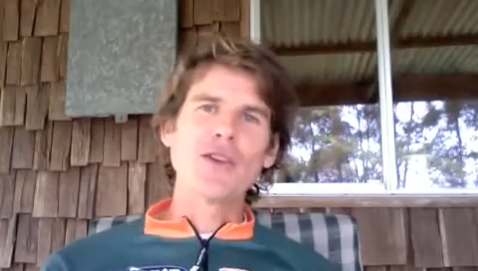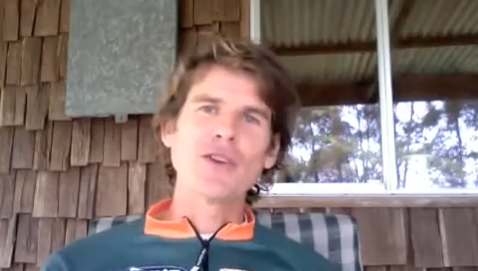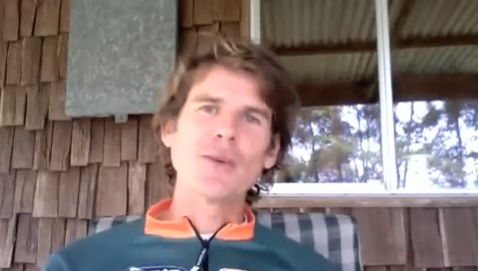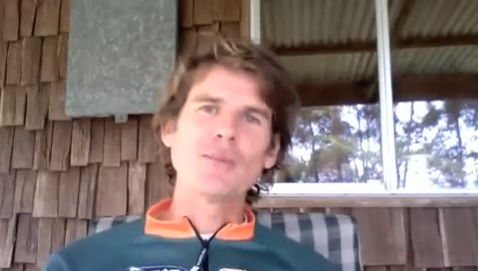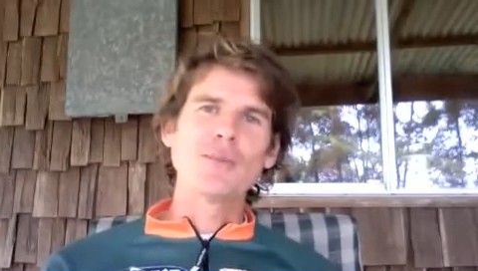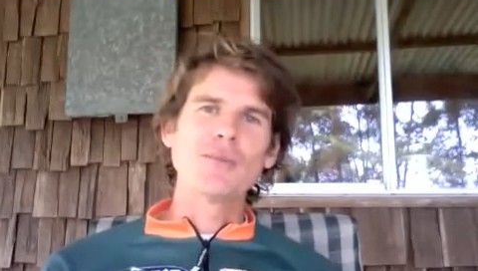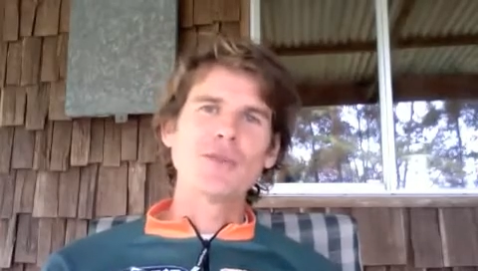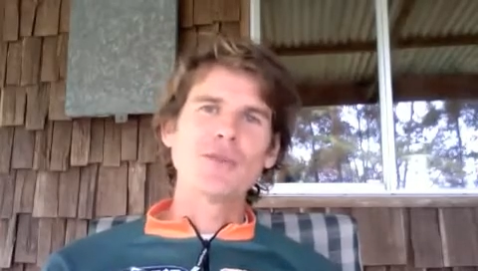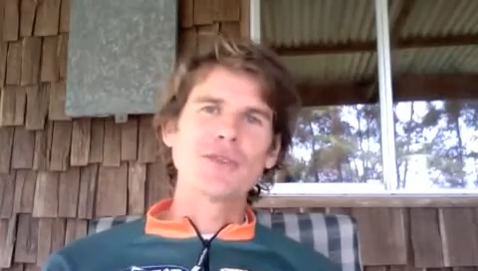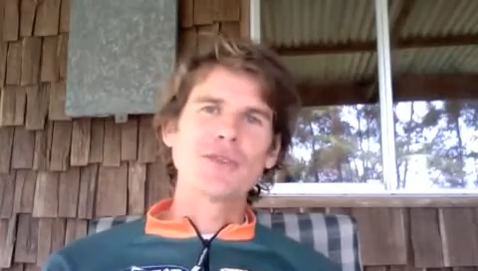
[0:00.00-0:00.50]
so
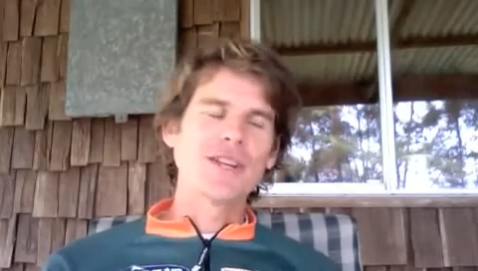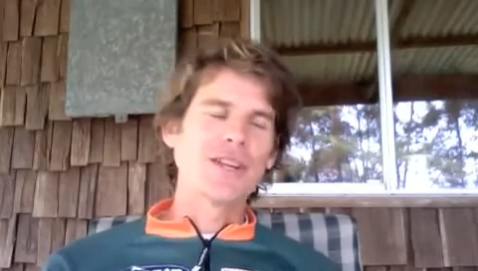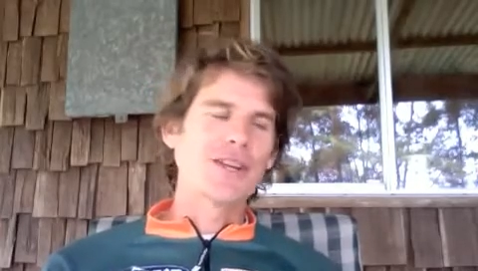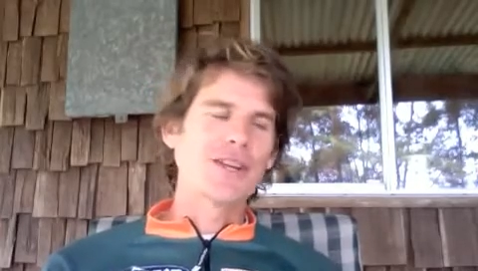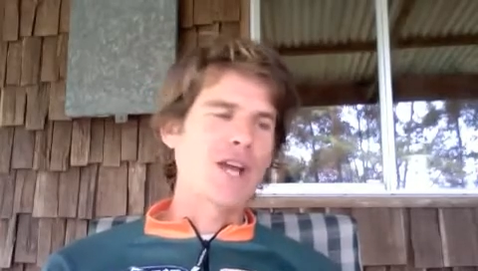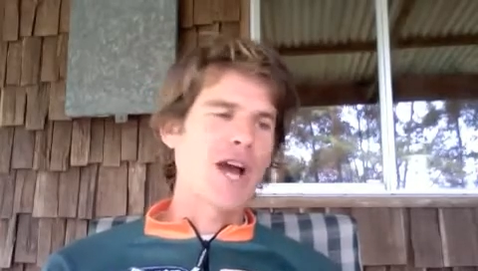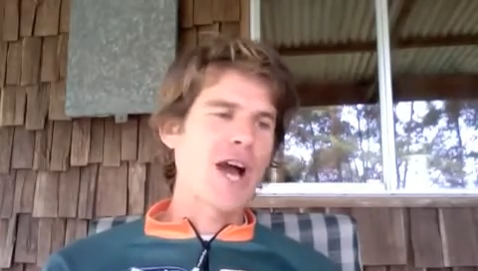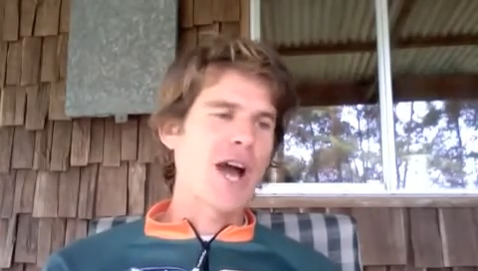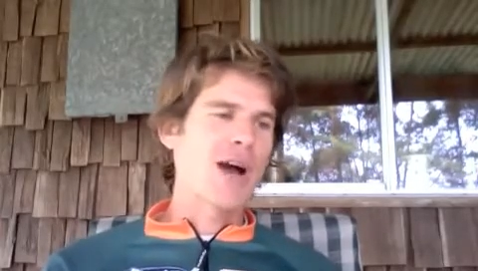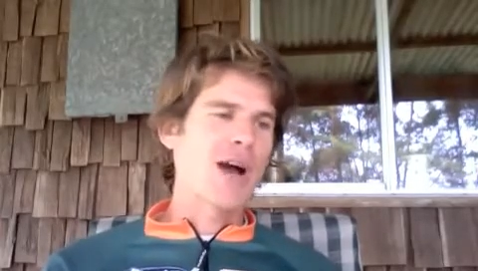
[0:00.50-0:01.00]
I'm just, you
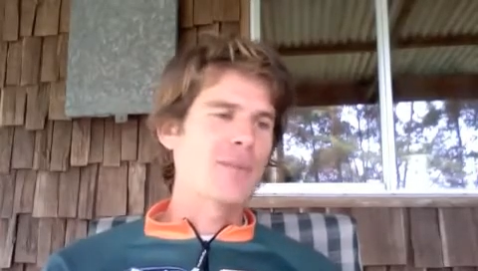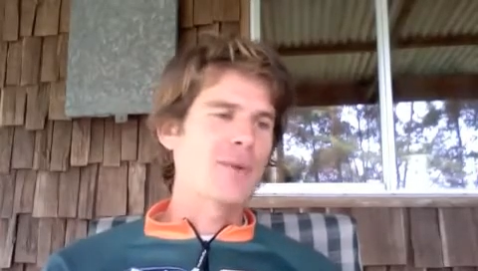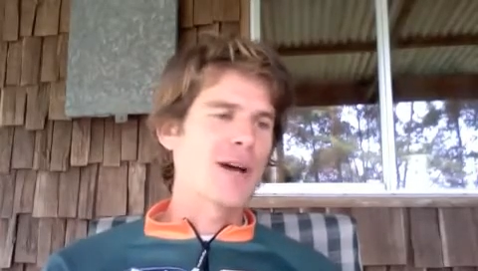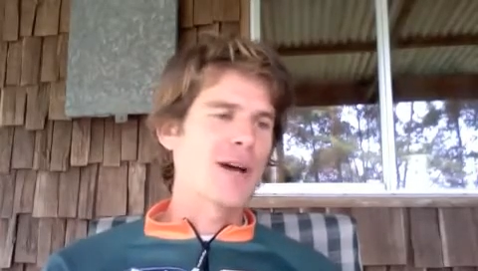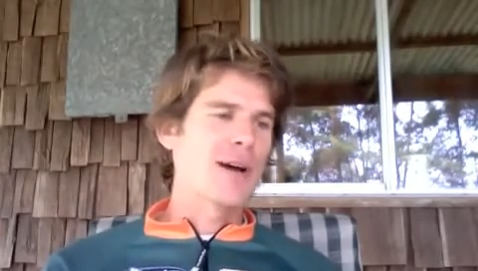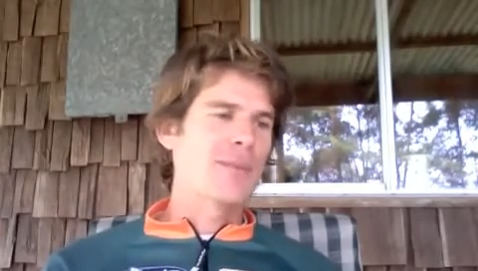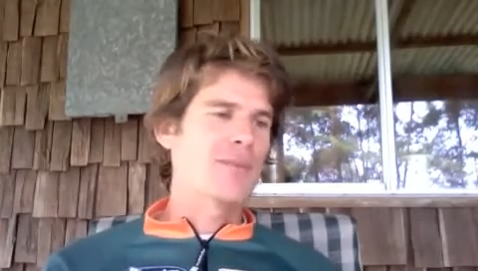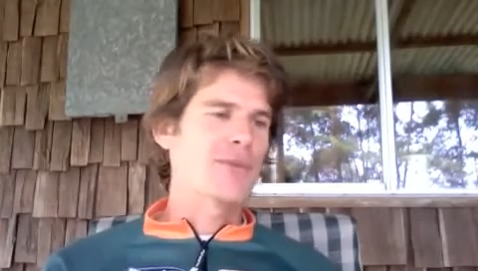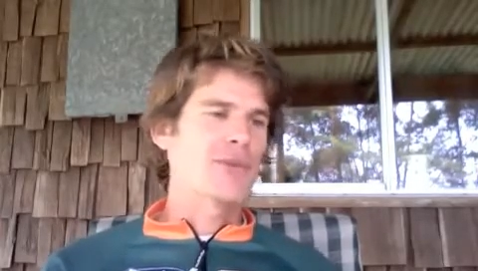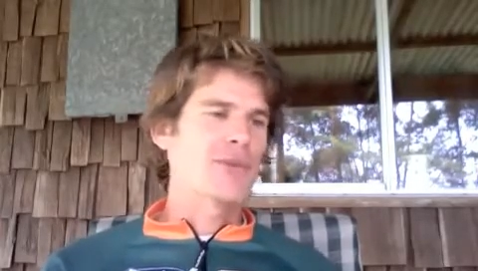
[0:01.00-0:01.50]
know, carved
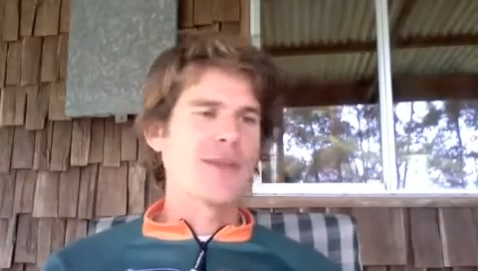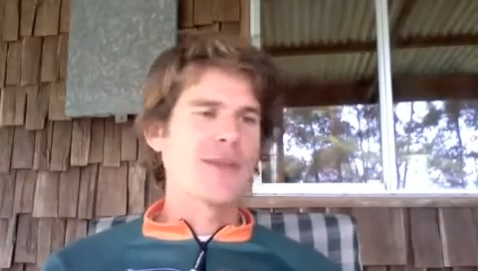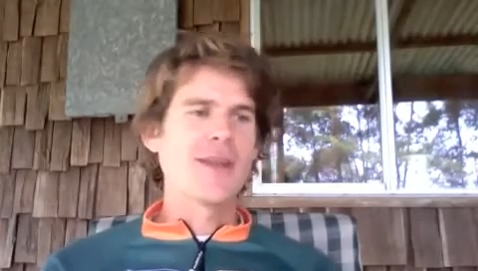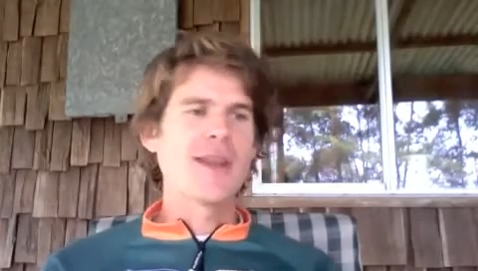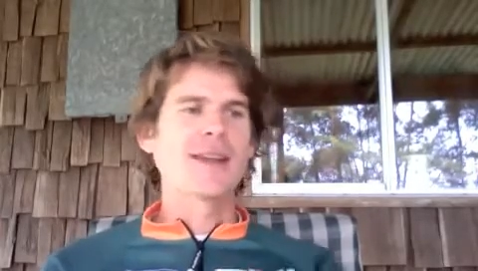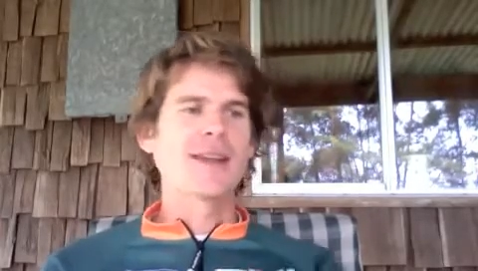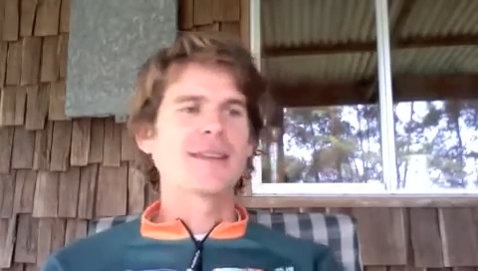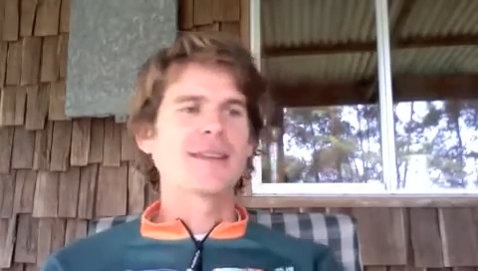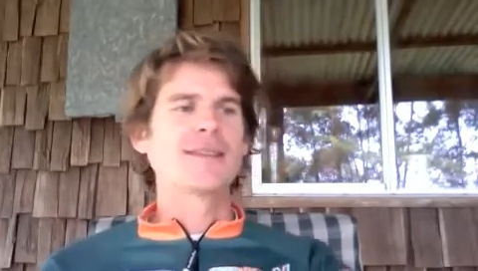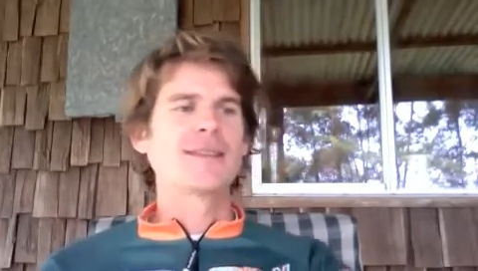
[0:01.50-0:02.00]
up, so the
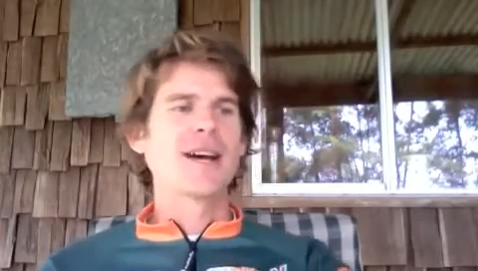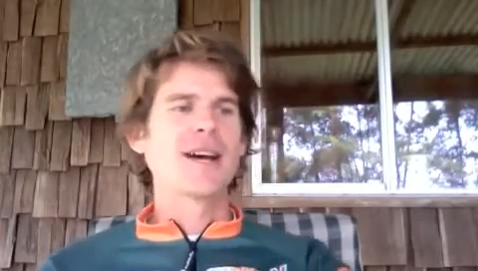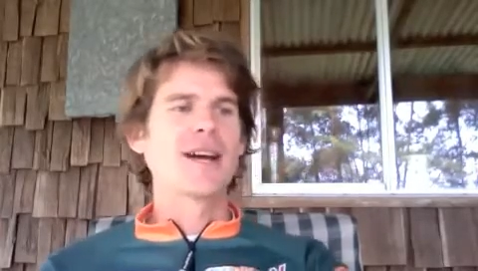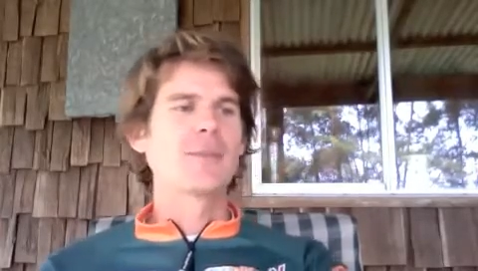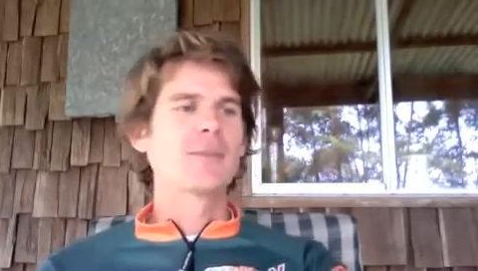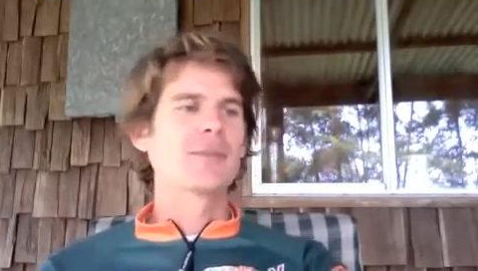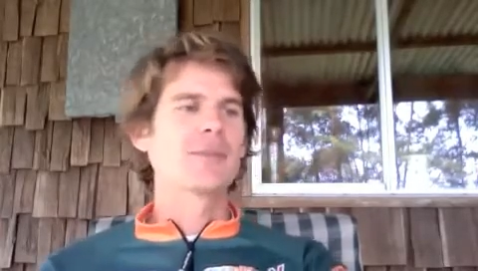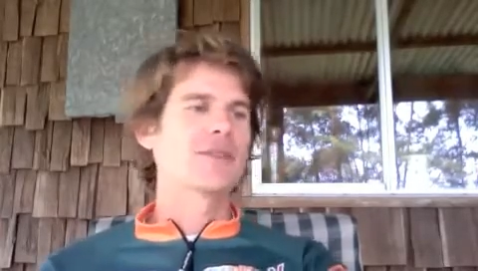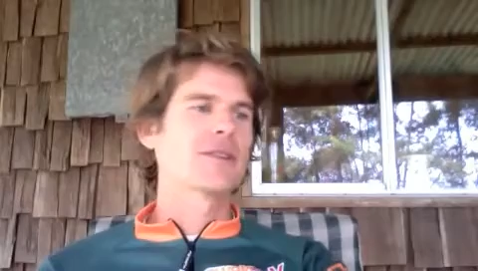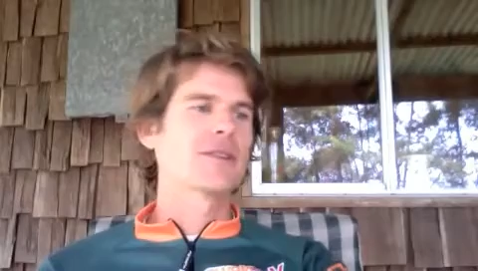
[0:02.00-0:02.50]
next day
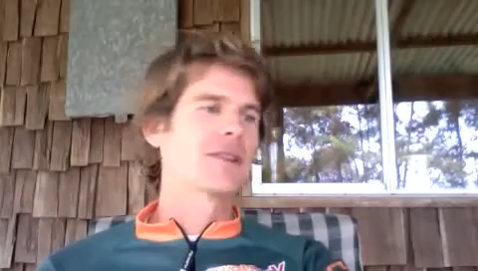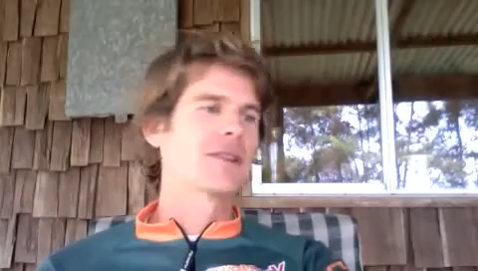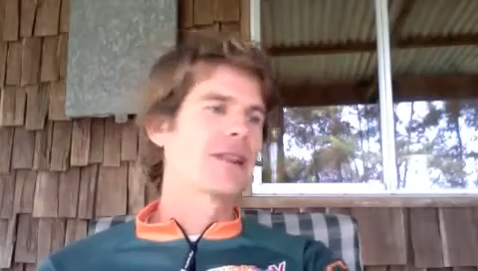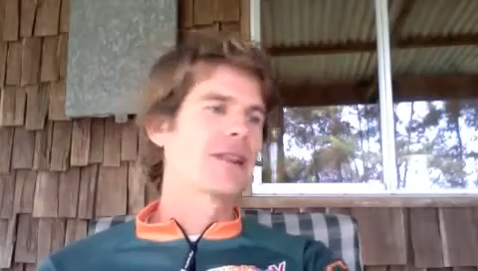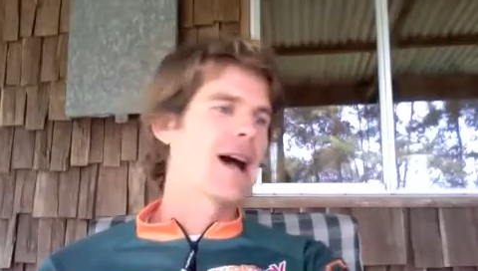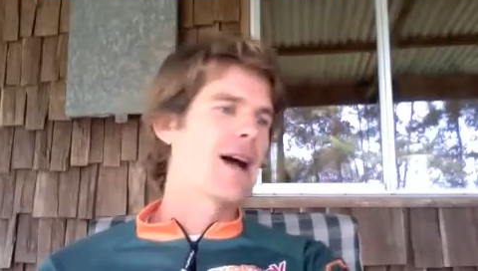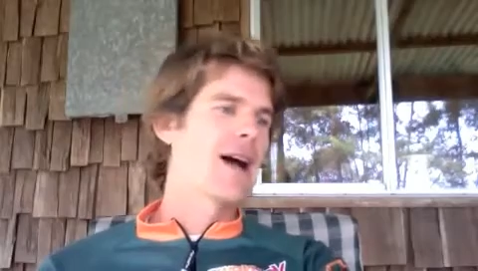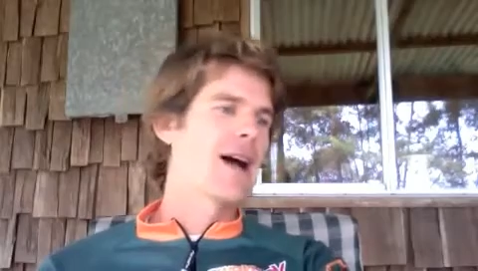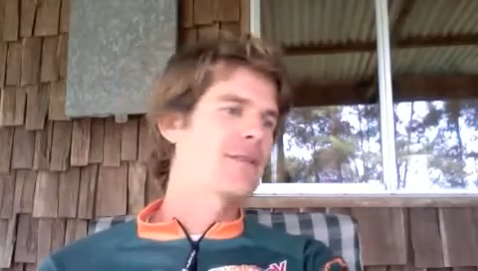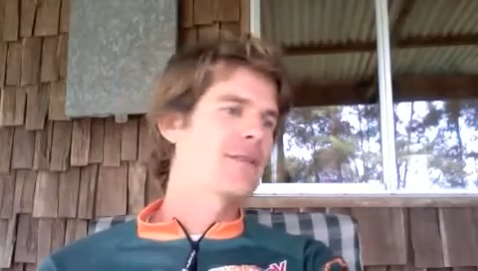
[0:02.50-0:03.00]
I'm just
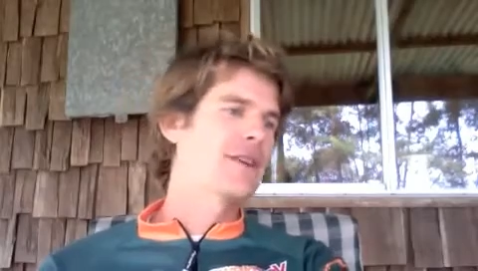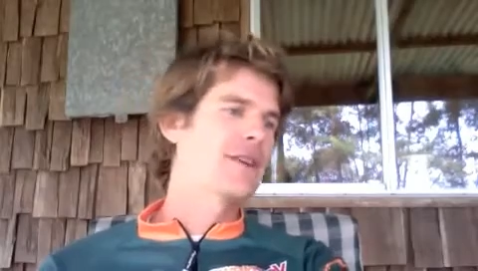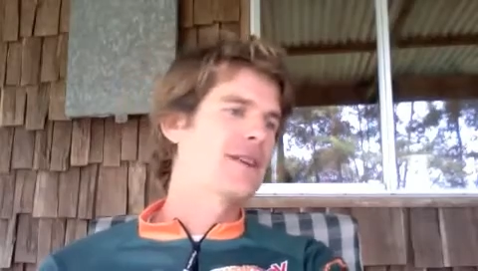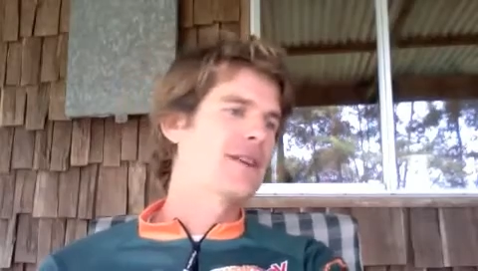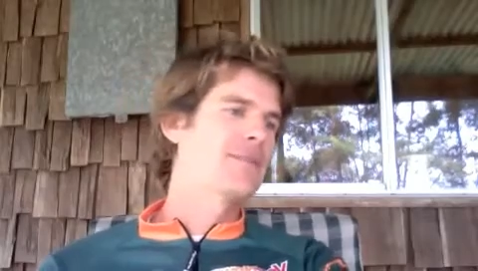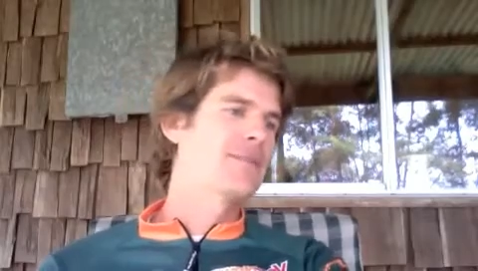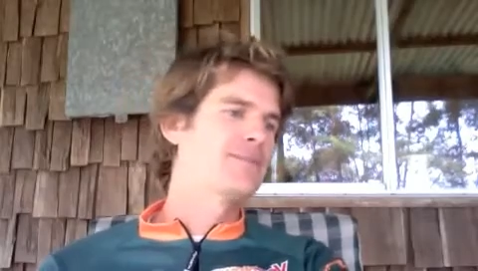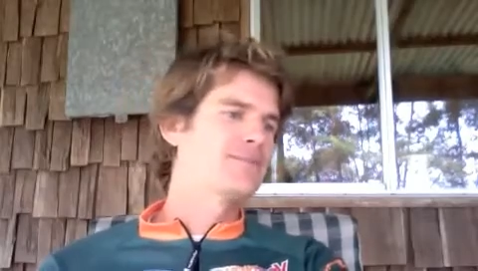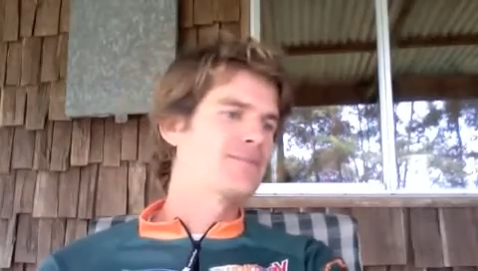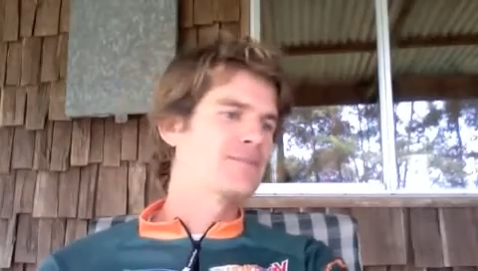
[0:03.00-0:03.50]
laughing
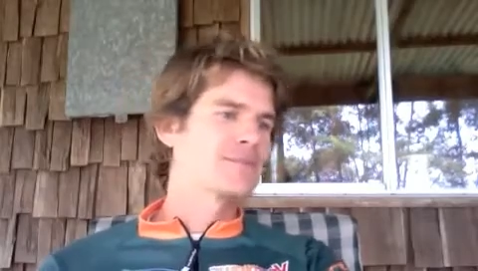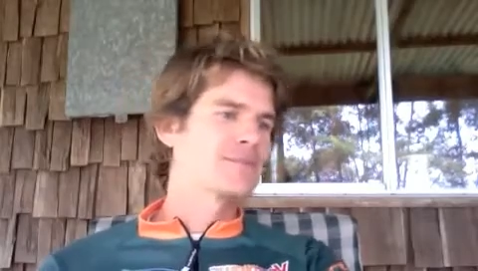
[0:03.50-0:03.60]
again.